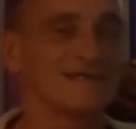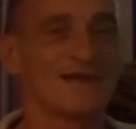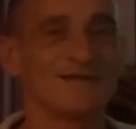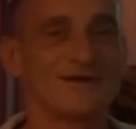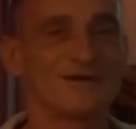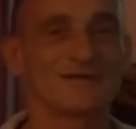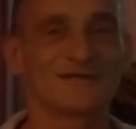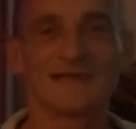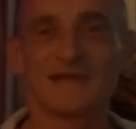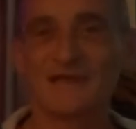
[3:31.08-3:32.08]
know, like
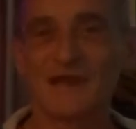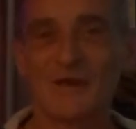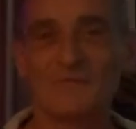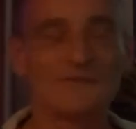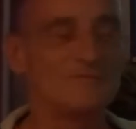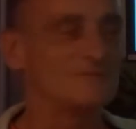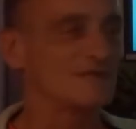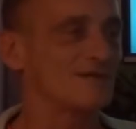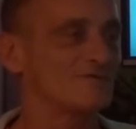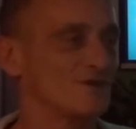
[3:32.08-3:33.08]
they don't get on with
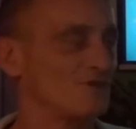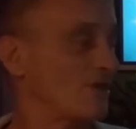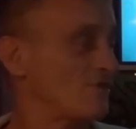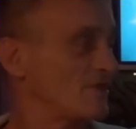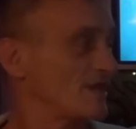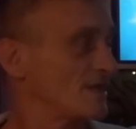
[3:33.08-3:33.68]
themselves. I don't think.